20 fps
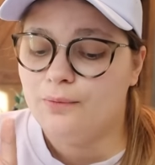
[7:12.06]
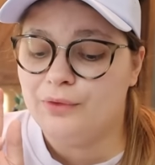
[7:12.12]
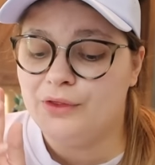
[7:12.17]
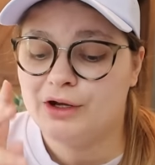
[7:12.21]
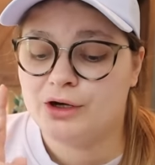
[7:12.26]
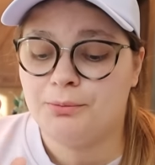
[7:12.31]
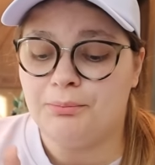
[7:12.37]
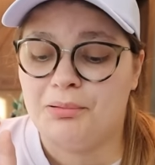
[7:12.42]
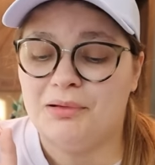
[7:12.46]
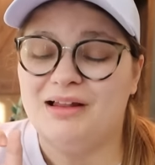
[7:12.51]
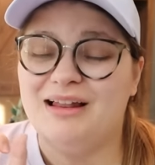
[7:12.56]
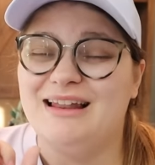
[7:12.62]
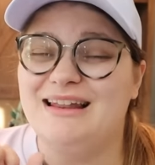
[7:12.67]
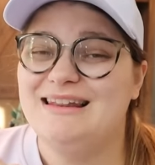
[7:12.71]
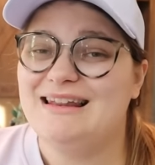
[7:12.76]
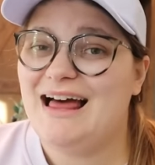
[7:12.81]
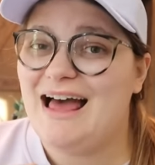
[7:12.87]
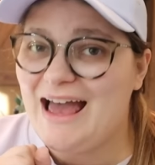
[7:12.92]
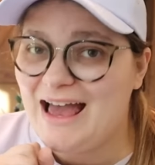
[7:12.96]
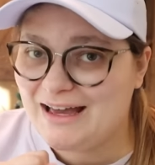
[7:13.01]
They're
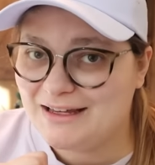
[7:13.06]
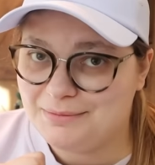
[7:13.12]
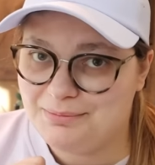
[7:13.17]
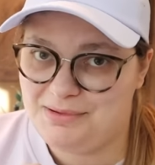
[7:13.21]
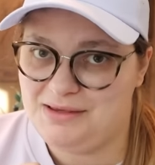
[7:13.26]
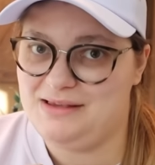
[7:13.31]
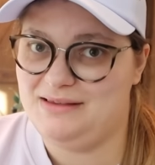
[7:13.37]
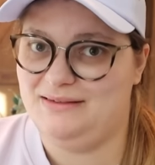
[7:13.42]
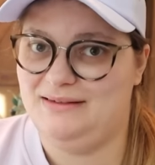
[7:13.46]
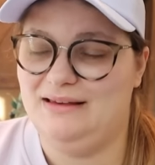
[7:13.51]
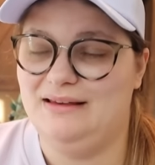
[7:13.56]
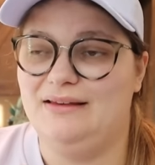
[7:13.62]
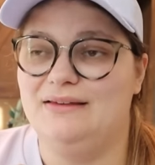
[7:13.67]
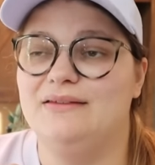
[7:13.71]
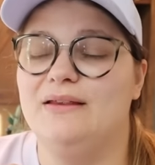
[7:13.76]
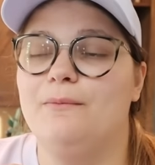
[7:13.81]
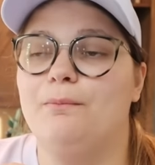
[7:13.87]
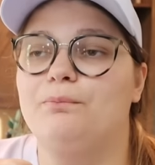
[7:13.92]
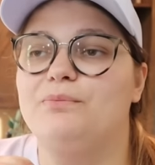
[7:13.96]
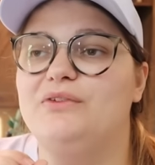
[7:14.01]
plaid pieces.
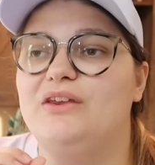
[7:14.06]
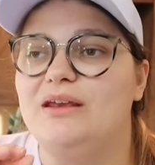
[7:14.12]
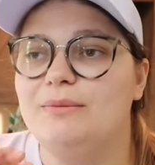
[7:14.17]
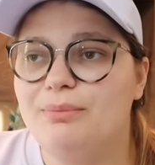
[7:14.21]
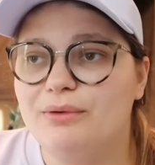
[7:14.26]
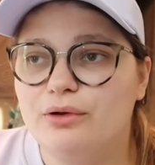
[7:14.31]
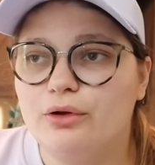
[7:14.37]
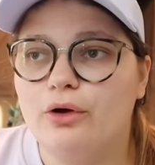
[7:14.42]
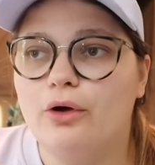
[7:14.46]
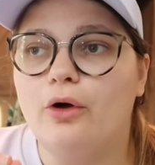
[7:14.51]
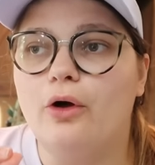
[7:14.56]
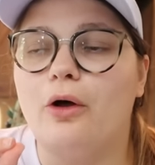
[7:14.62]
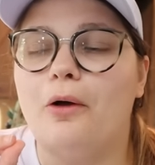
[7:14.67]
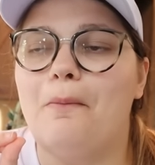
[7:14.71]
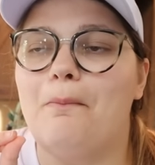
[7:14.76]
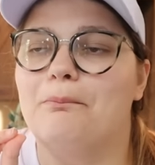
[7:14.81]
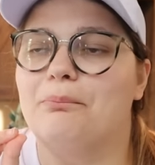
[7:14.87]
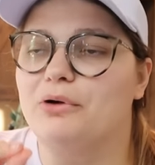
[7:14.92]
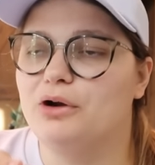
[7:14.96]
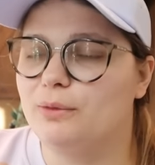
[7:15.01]
The
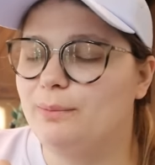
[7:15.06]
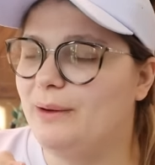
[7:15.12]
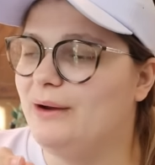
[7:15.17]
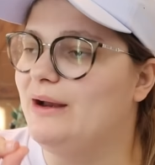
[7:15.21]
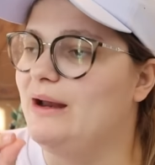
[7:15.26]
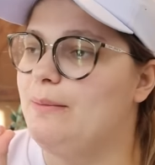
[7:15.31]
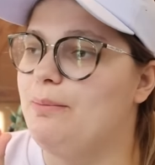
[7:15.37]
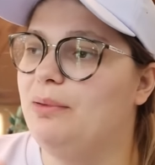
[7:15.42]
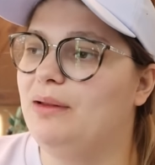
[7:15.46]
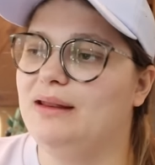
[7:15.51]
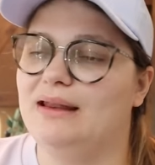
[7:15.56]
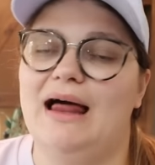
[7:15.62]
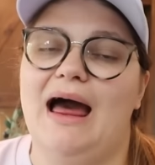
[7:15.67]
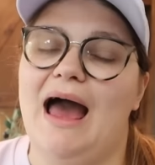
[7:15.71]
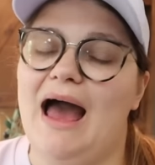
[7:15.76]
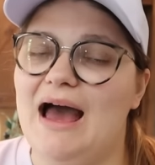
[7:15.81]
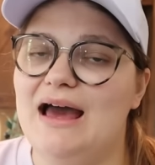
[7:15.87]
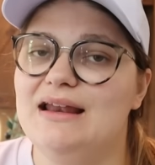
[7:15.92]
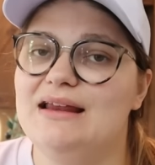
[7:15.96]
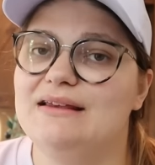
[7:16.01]
typical Burberry
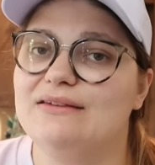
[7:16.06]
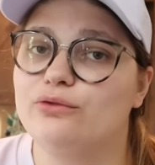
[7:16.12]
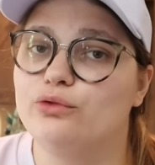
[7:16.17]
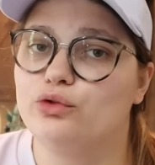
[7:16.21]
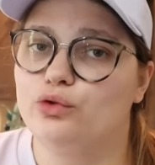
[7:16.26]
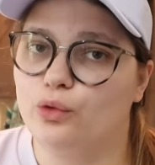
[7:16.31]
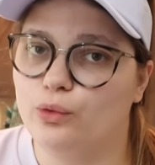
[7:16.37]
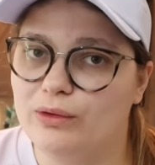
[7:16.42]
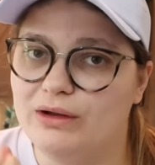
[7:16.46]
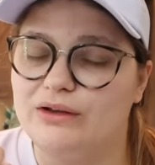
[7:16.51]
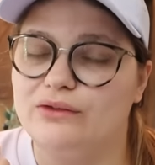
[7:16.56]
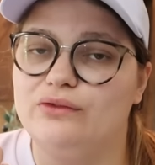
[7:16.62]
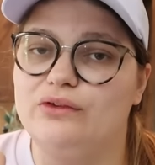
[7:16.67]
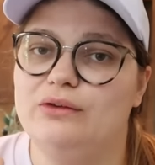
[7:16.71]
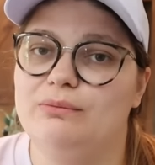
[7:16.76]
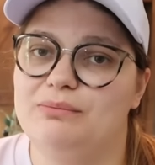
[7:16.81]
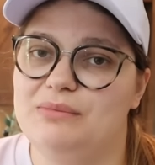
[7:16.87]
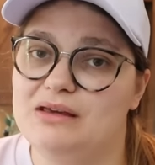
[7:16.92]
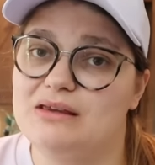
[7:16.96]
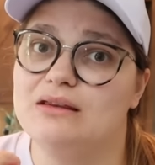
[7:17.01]
plaid is going
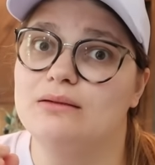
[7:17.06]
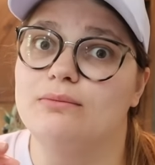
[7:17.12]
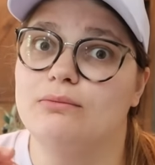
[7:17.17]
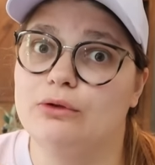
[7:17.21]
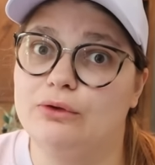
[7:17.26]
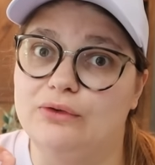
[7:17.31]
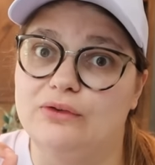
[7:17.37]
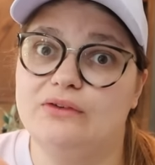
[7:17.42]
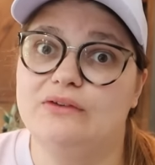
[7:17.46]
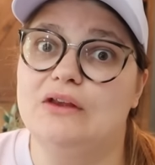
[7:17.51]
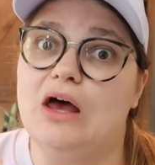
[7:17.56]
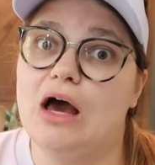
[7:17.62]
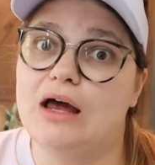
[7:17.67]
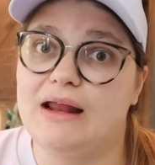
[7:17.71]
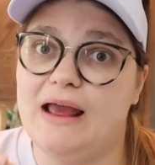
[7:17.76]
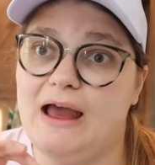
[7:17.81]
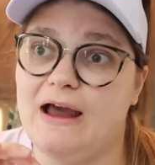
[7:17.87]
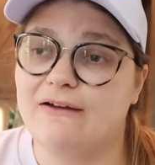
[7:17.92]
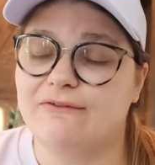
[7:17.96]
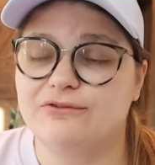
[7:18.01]
to be the most
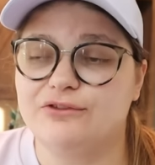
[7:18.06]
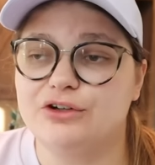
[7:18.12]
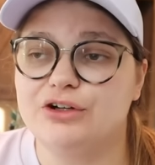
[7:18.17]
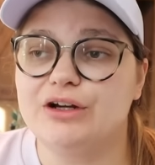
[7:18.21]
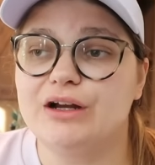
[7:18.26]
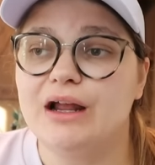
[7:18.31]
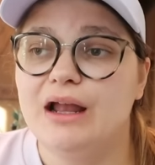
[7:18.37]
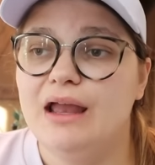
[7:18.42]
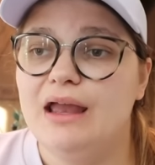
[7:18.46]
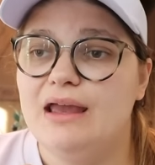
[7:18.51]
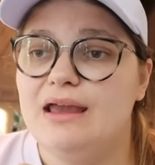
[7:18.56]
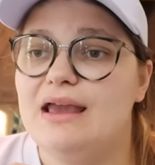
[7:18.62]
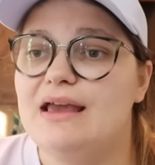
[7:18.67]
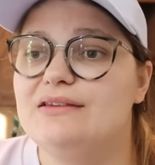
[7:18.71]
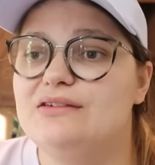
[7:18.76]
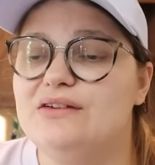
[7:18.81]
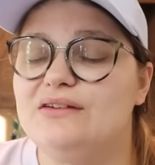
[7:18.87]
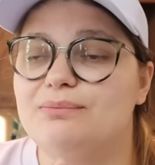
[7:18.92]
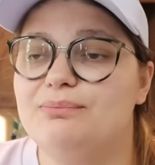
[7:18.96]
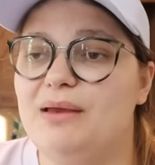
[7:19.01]
sought after.
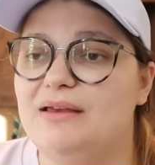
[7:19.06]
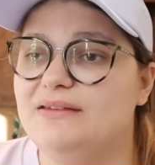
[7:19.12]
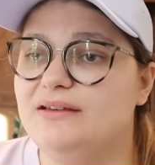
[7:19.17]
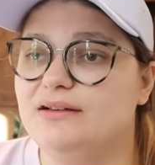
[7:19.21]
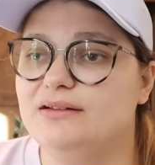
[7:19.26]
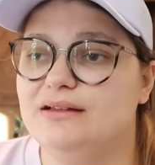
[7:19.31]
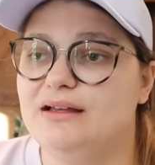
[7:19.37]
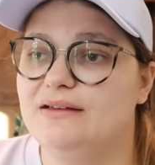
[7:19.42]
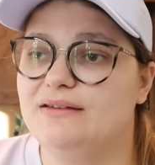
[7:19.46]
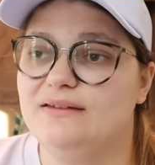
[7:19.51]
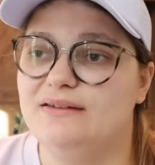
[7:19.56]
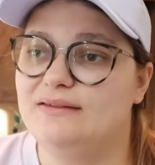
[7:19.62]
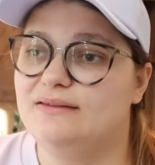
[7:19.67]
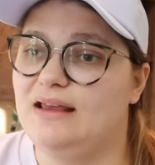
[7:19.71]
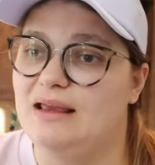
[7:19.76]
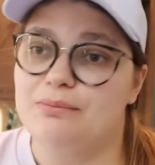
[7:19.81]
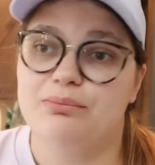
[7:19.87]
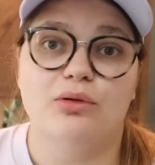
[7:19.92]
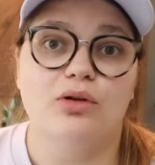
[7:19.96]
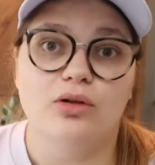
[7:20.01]
It's just basically a
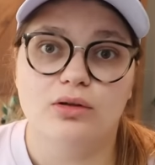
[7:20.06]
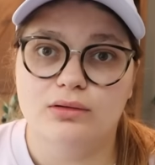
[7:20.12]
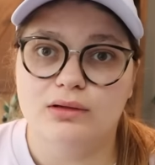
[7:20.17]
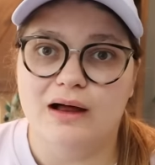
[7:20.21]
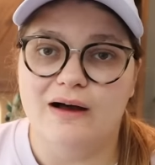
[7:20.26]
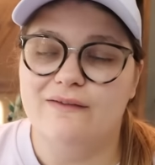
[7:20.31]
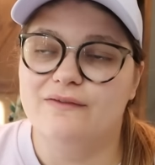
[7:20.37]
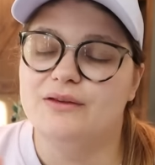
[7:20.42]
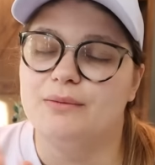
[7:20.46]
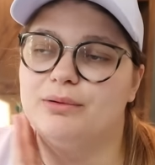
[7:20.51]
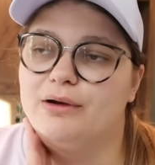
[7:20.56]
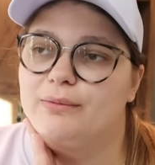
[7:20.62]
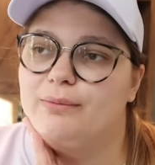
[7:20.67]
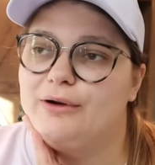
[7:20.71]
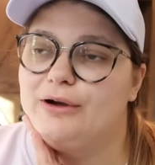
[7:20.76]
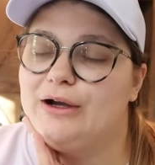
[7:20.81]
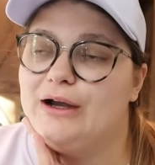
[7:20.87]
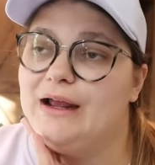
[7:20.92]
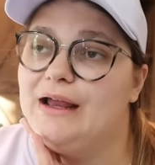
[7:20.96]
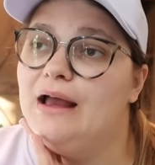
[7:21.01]
staple of the
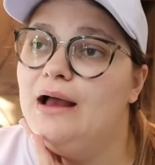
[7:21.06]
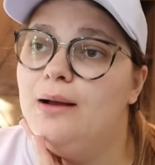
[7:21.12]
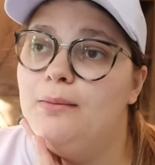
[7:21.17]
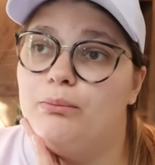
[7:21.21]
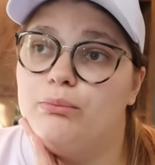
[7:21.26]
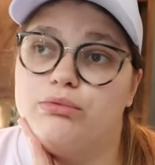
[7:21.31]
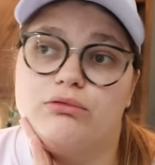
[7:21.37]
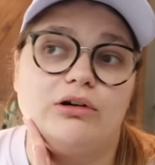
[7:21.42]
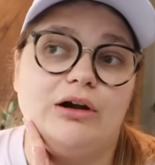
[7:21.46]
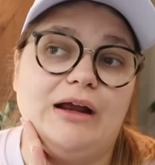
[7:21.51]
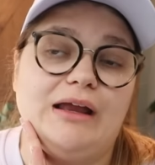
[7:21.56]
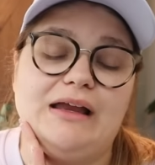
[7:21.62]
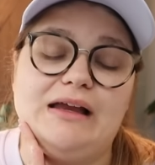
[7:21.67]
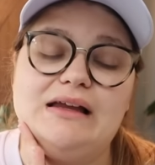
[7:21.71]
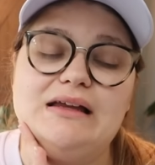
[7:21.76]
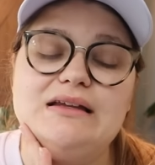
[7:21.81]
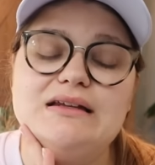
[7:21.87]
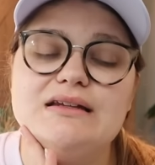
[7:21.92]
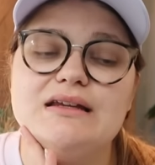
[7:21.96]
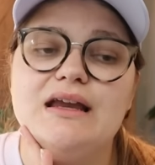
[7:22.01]
Burberry
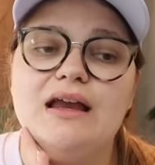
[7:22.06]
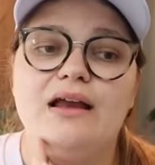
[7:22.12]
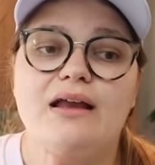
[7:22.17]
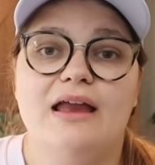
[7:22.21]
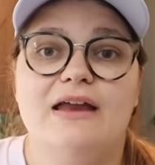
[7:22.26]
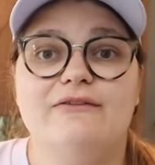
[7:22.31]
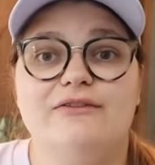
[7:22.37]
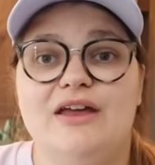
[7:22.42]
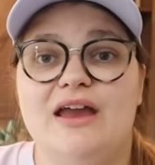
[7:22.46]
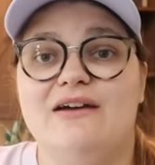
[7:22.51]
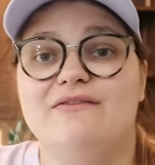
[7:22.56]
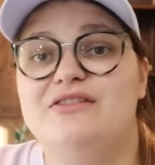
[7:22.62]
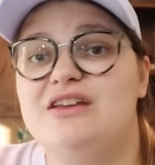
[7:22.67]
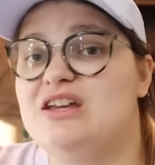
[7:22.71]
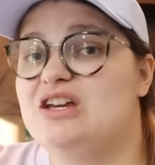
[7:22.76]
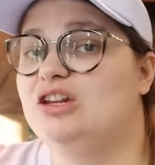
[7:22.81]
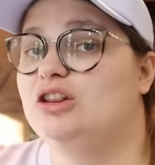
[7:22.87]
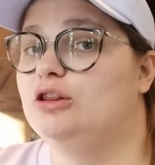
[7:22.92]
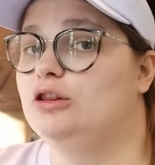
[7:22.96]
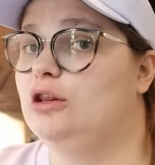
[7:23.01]
brand. If they have
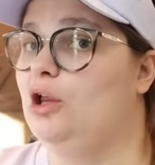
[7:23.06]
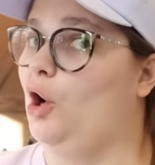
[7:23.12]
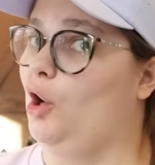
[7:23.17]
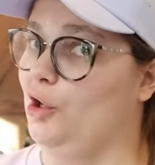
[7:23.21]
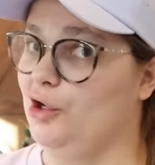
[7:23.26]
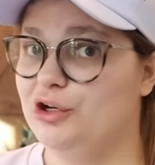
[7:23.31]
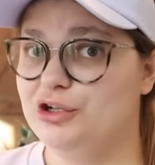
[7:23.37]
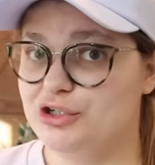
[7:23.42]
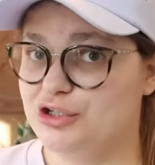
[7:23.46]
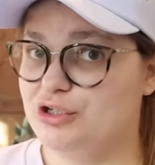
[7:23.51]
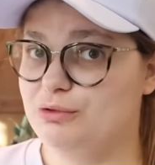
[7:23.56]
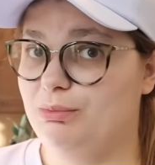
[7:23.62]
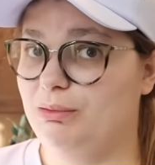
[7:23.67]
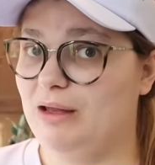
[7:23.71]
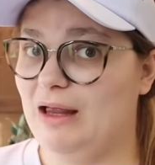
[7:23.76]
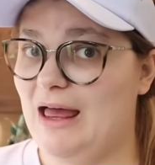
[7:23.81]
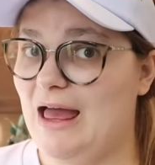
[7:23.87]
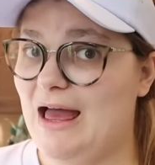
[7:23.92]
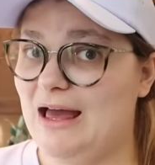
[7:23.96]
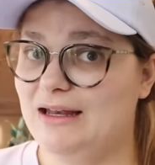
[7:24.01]
the enlarged
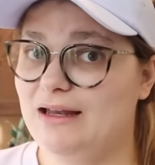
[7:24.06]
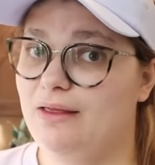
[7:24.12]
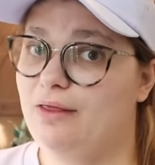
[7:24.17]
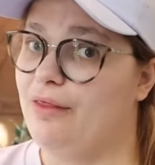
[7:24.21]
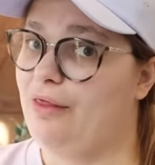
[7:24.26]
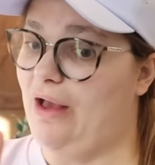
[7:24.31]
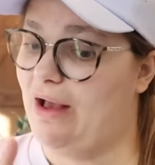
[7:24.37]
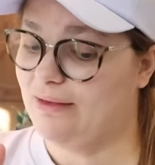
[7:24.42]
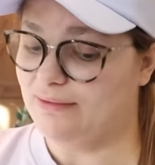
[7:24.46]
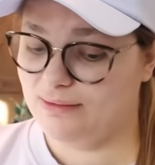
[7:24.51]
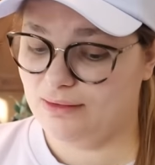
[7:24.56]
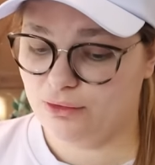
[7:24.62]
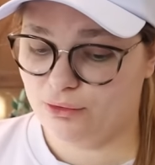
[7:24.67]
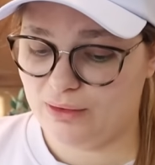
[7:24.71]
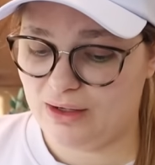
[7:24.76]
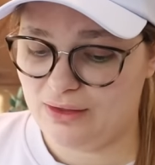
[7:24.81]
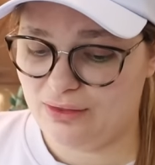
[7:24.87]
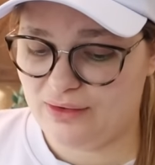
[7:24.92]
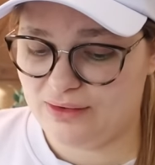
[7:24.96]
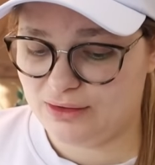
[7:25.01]
plaid, that's a
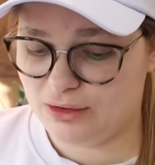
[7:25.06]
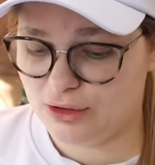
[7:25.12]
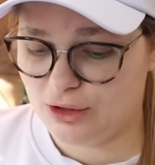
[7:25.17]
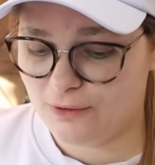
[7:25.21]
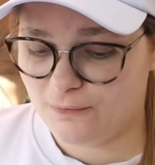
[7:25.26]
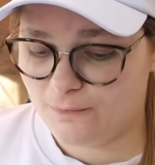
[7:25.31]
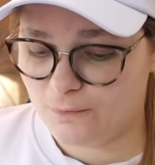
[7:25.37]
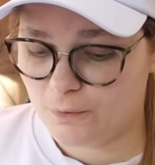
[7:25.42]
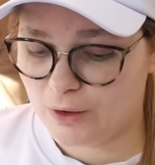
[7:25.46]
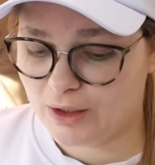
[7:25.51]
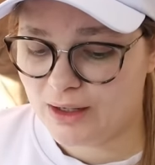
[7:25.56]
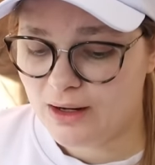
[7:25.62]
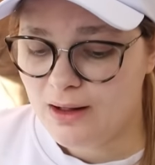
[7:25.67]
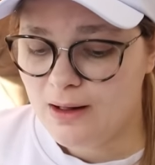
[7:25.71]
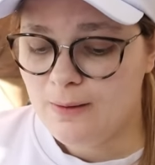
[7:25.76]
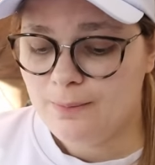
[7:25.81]
great thing to look for.